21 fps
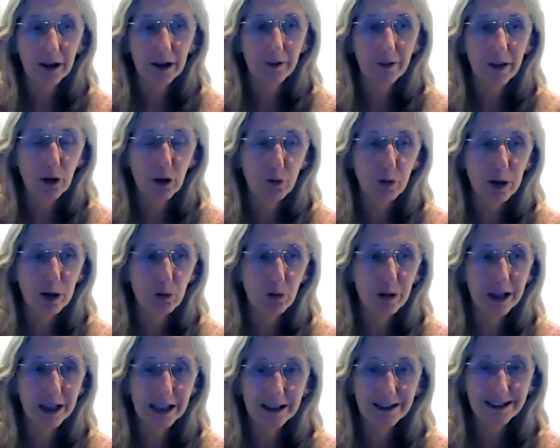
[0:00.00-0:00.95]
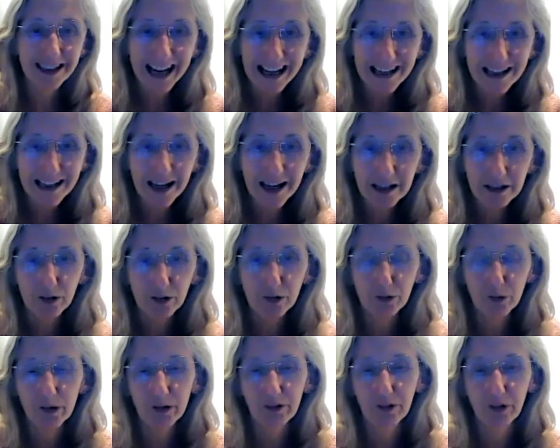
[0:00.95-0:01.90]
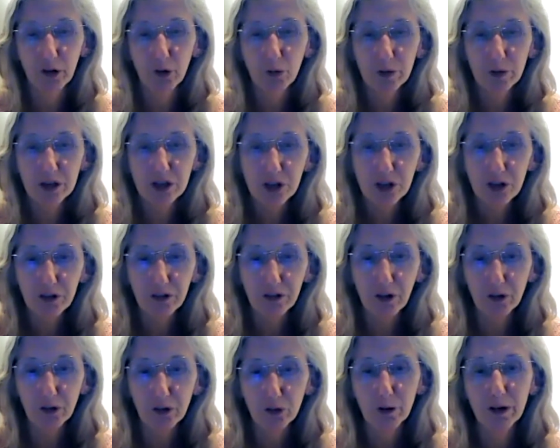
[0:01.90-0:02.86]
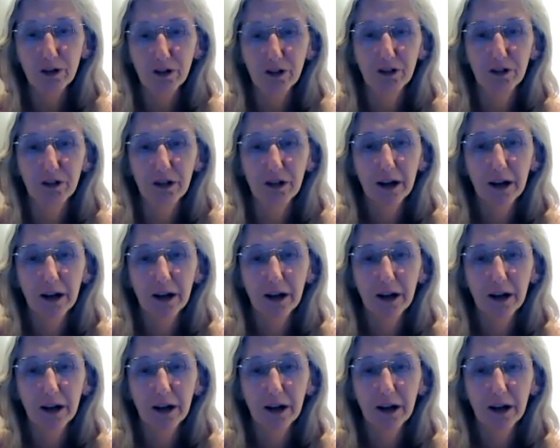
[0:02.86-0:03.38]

that we can attenuate those risks or reduce those risks